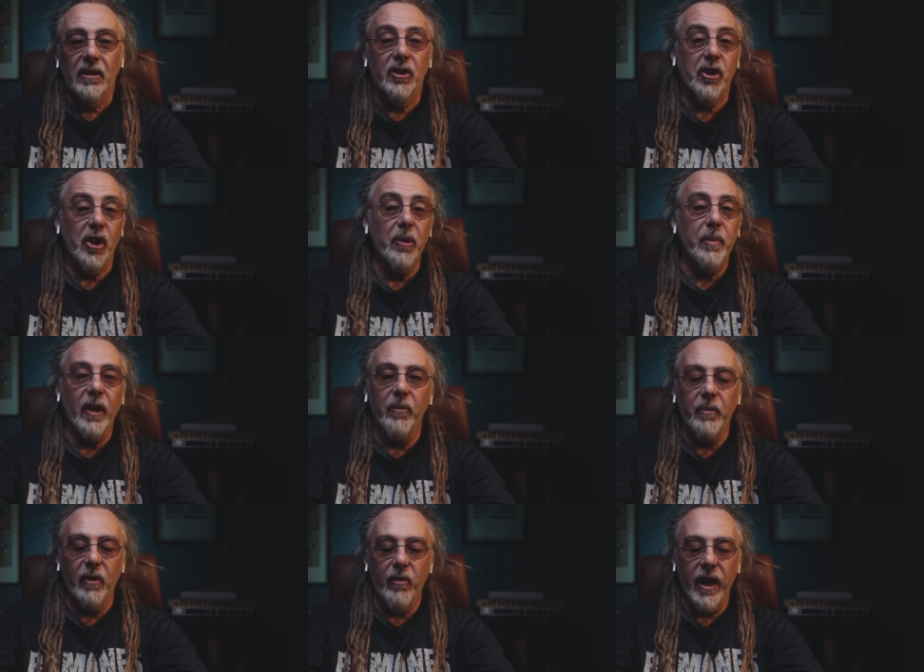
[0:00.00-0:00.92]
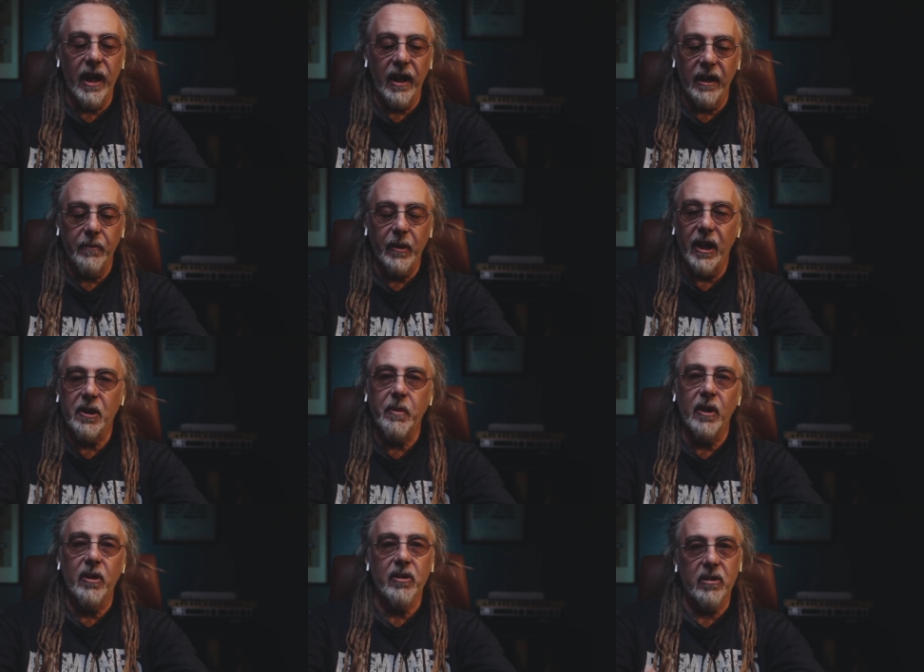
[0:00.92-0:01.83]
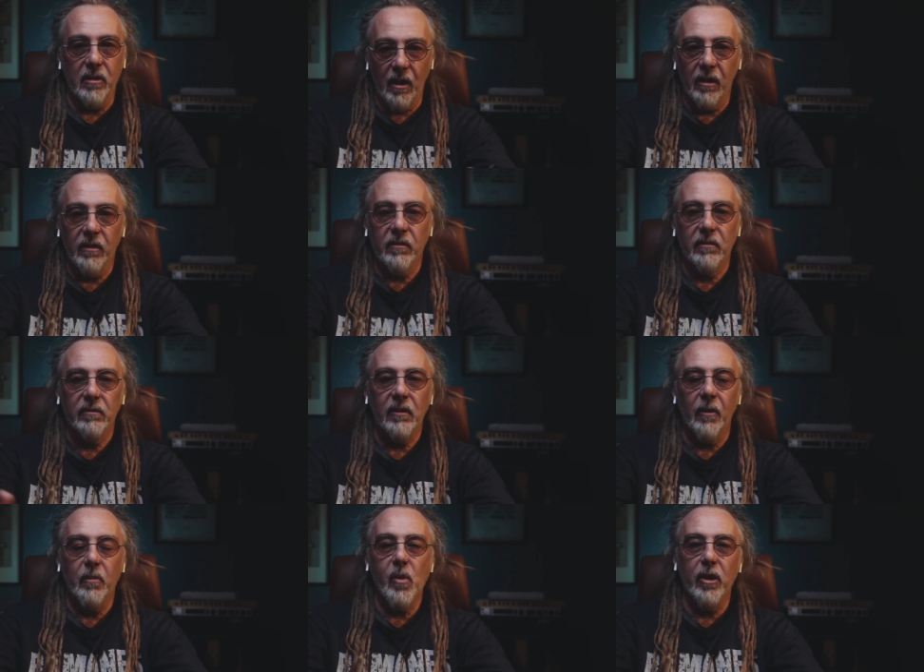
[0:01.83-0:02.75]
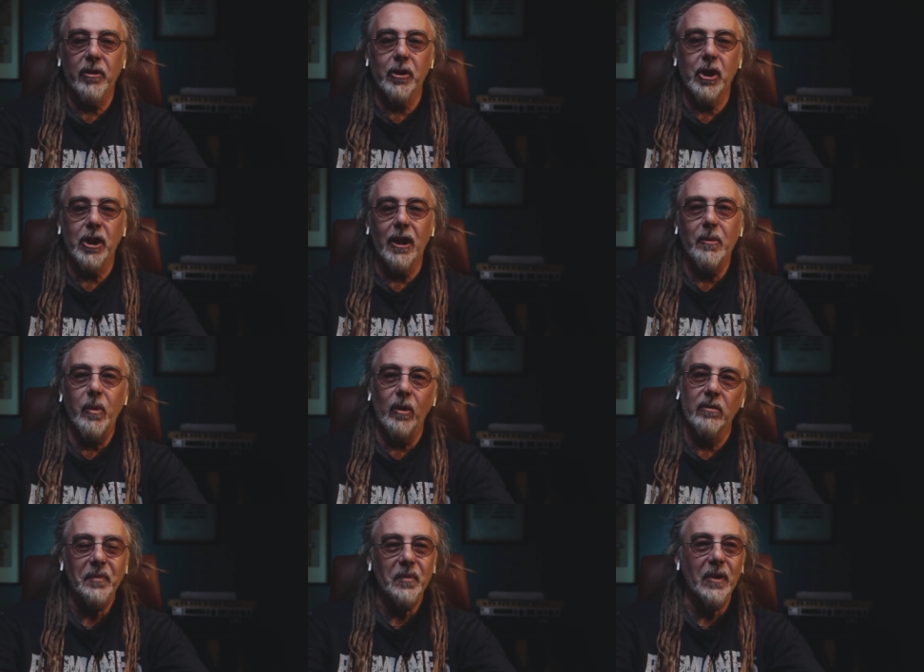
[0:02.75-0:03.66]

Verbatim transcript: Stupid of me, really, but that's because, you know, I'm one of the sheeple.